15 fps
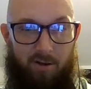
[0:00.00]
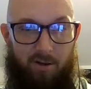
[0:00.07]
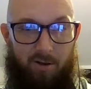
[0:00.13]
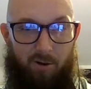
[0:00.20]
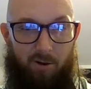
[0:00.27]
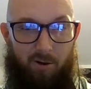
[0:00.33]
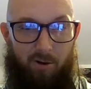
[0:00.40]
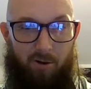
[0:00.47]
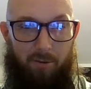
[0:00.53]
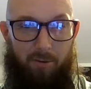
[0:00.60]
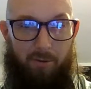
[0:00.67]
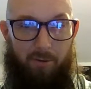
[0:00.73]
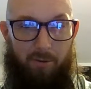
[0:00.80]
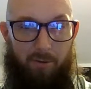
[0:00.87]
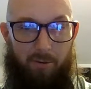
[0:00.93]
on
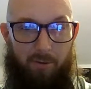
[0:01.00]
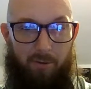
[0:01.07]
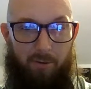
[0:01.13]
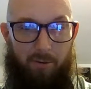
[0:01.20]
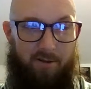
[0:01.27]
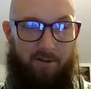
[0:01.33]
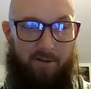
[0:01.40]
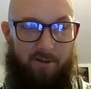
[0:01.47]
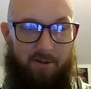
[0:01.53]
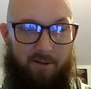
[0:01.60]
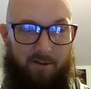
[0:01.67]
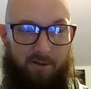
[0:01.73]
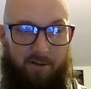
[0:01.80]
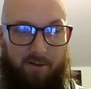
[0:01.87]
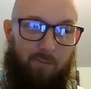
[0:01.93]
BNN,
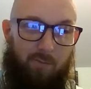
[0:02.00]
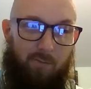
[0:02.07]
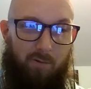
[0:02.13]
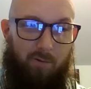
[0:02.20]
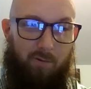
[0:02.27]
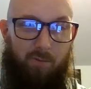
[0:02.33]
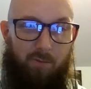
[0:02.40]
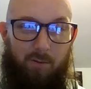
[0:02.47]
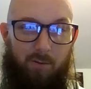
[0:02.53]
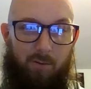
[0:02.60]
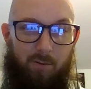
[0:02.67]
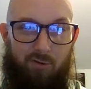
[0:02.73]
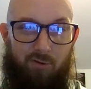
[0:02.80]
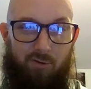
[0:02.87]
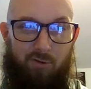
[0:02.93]
we
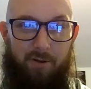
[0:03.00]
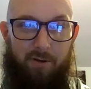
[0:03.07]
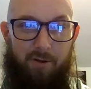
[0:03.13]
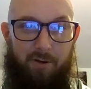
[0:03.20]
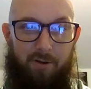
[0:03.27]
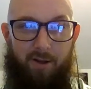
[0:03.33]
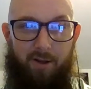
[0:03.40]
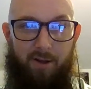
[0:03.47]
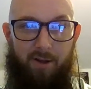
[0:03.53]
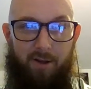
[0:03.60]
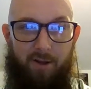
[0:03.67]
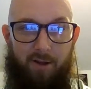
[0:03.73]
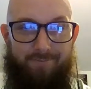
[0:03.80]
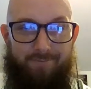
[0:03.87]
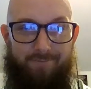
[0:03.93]
want you to be a thinker.
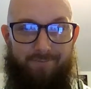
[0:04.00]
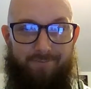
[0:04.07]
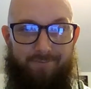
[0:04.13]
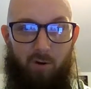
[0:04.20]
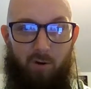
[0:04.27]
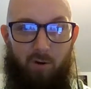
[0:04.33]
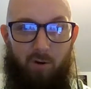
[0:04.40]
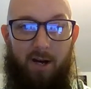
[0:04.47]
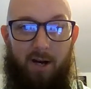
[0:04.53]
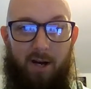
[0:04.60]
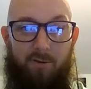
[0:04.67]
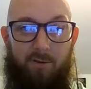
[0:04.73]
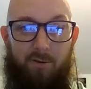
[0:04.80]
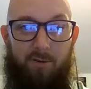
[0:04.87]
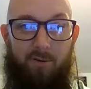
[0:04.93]
Well, I
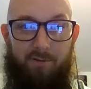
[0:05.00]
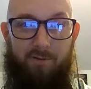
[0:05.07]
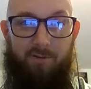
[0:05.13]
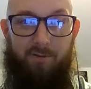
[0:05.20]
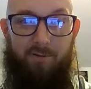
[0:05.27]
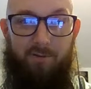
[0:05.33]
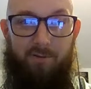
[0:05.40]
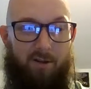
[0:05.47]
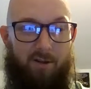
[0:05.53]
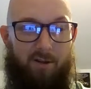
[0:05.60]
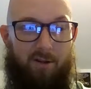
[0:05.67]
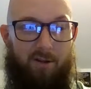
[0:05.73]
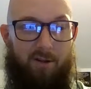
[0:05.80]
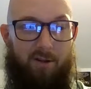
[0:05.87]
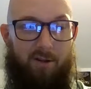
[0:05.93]
do, definitely.
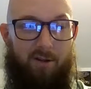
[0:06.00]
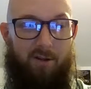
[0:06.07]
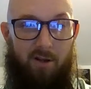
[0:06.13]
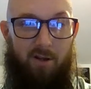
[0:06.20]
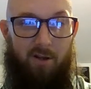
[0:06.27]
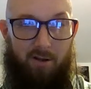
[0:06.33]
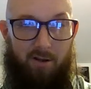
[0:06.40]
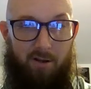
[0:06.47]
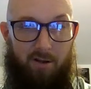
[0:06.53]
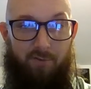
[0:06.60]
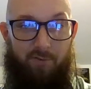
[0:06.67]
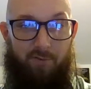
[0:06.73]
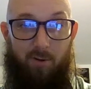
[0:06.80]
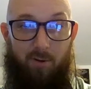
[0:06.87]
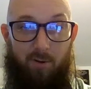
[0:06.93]
If
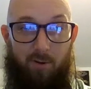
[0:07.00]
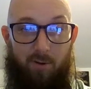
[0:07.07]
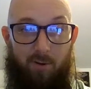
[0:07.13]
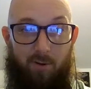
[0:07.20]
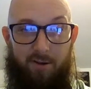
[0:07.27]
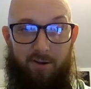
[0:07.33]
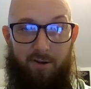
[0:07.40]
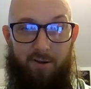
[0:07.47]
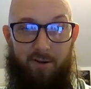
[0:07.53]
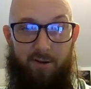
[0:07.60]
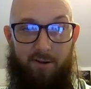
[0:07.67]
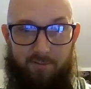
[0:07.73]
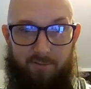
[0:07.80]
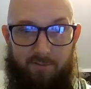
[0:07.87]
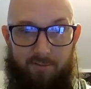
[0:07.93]
you ain't a thinker,
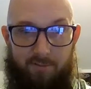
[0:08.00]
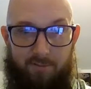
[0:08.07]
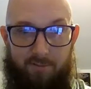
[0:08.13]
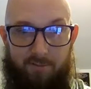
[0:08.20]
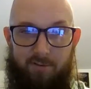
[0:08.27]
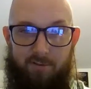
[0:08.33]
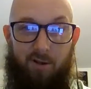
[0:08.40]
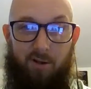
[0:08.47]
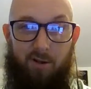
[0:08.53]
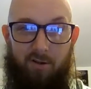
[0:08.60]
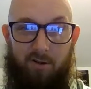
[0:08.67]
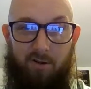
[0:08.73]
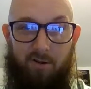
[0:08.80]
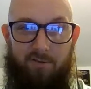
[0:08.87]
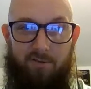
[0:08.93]
you're a
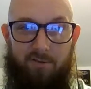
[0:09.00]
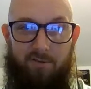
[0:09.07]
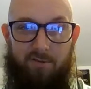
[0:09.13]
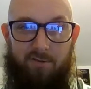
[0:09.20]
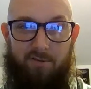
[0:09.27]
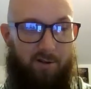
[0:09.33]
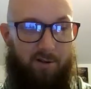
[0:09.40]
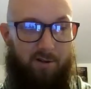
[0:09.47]
stinker.